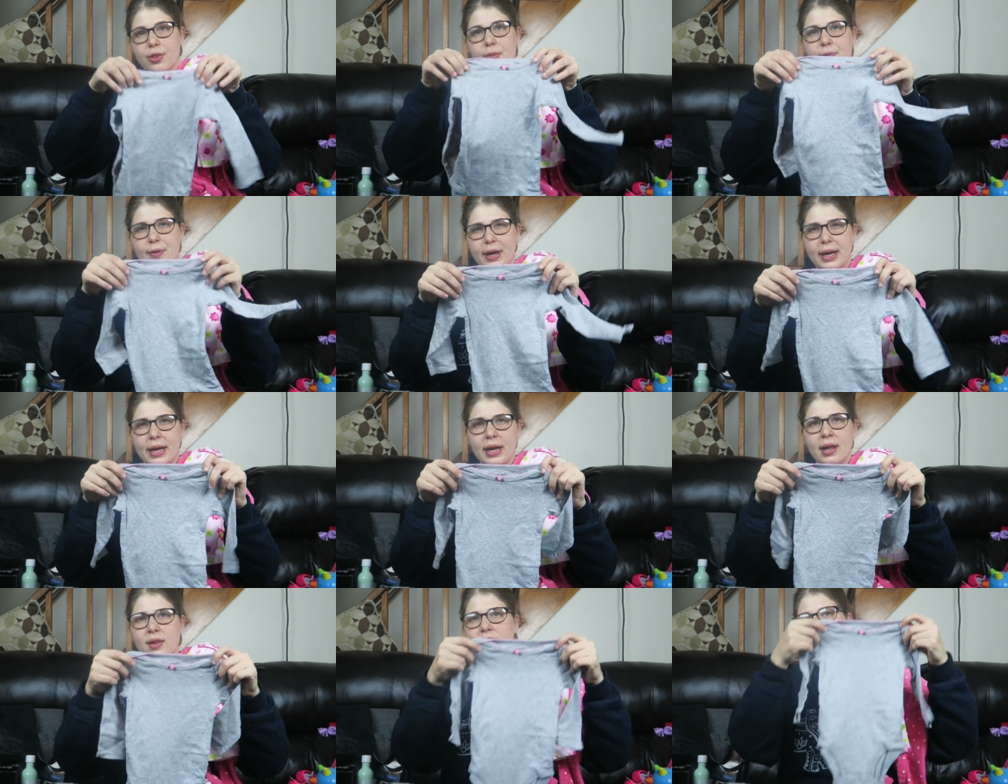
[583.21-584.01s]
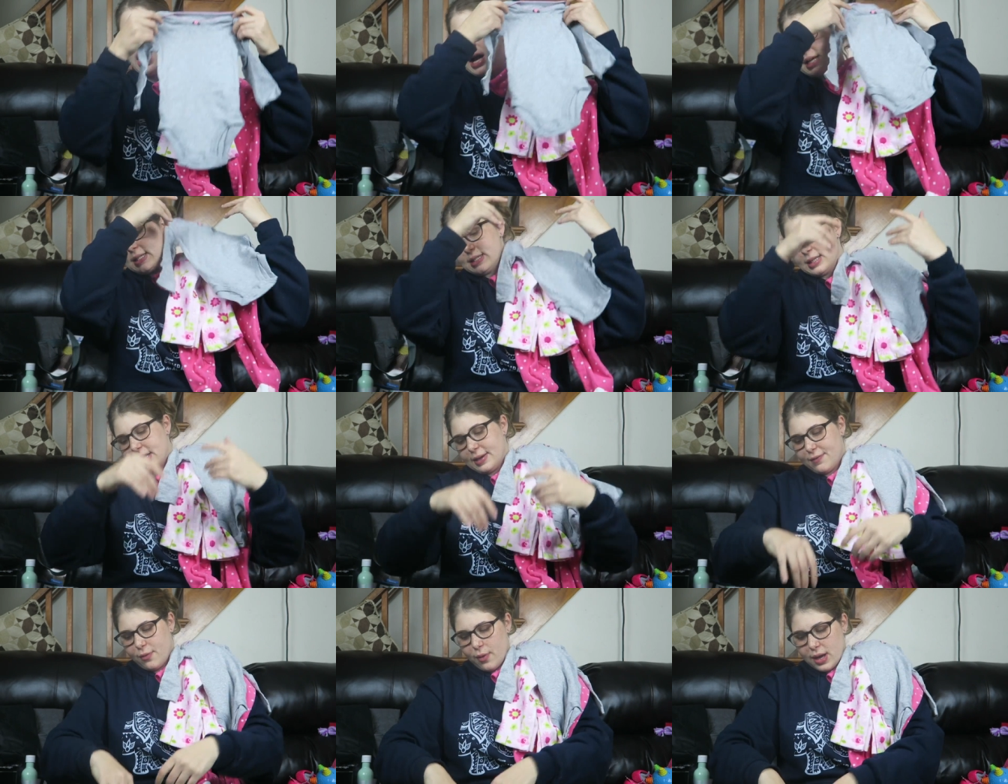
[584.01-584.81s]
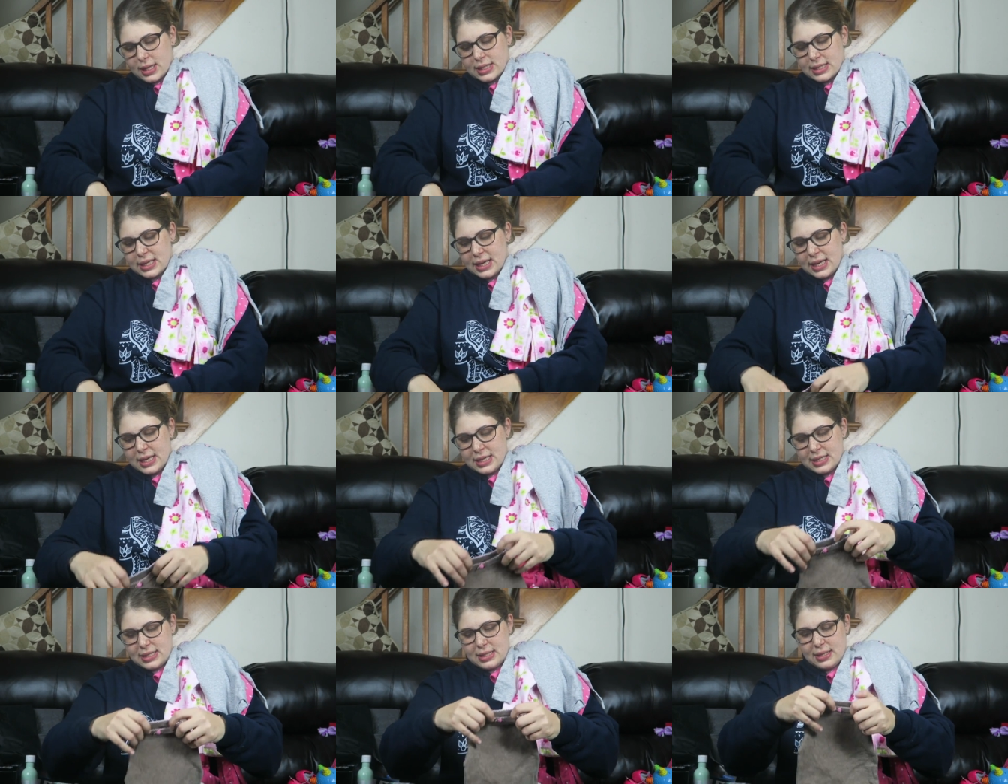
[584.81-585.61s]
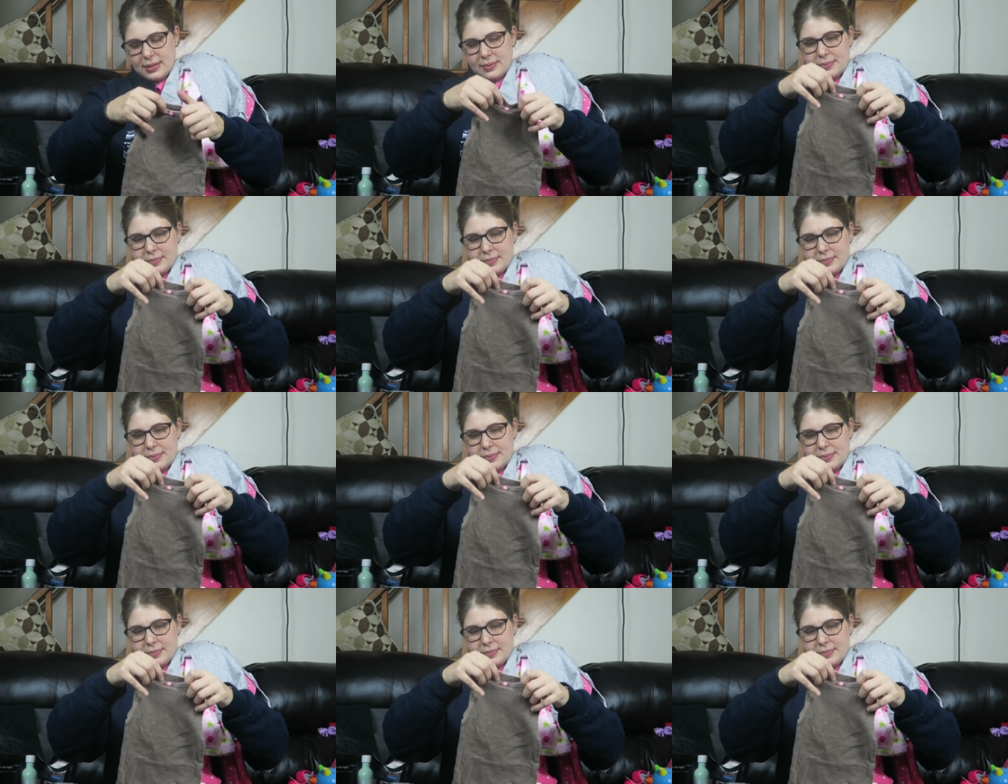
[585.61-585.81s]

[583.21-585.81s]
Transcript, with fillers: Three long sleeve onesies